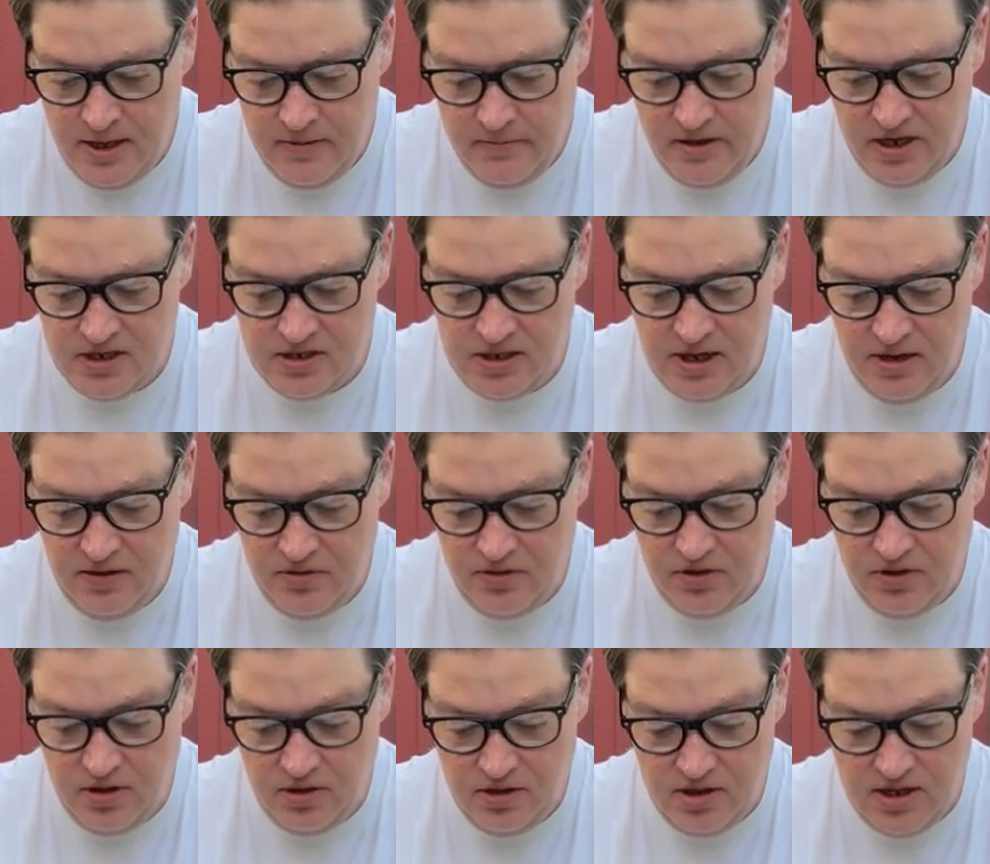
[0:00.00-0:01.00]
because I
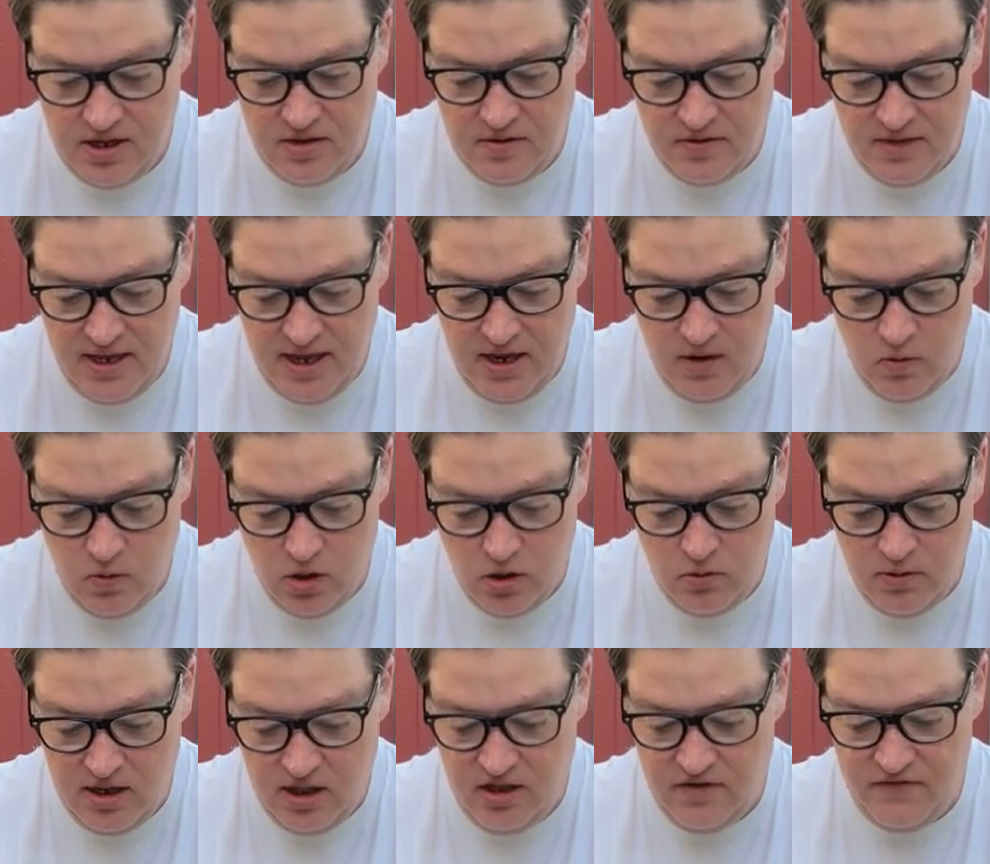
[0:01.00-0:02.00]
thought that they were
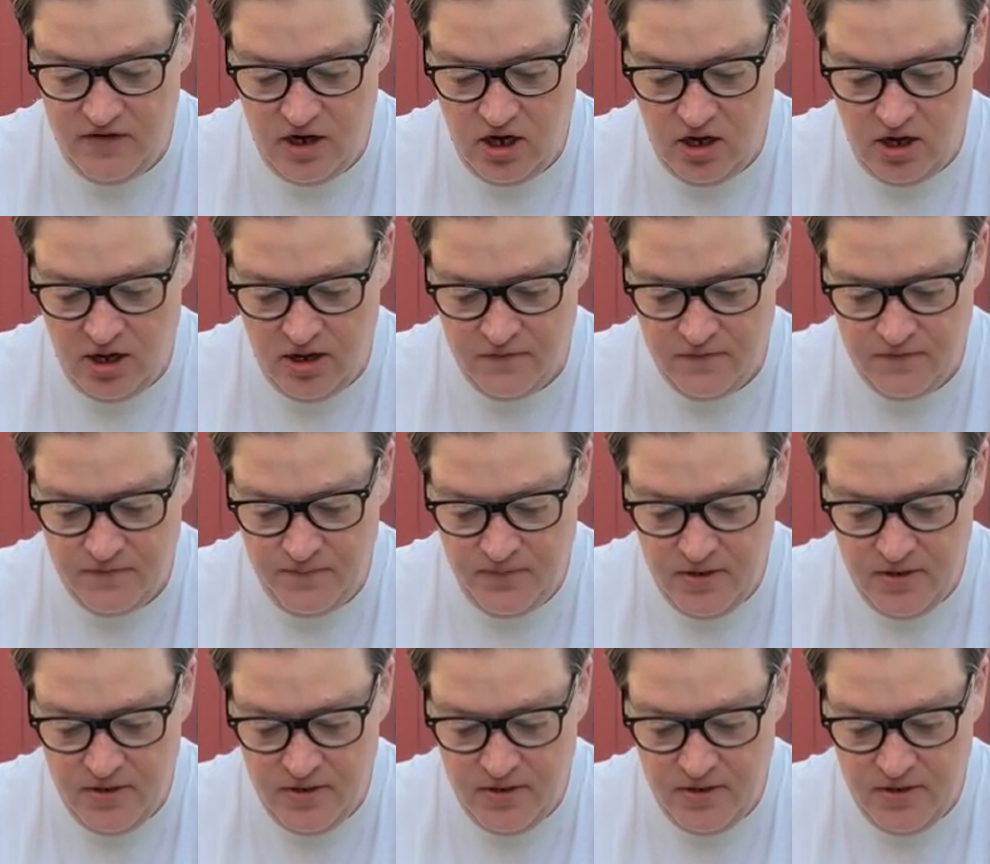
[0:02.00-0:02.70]
relevant enough,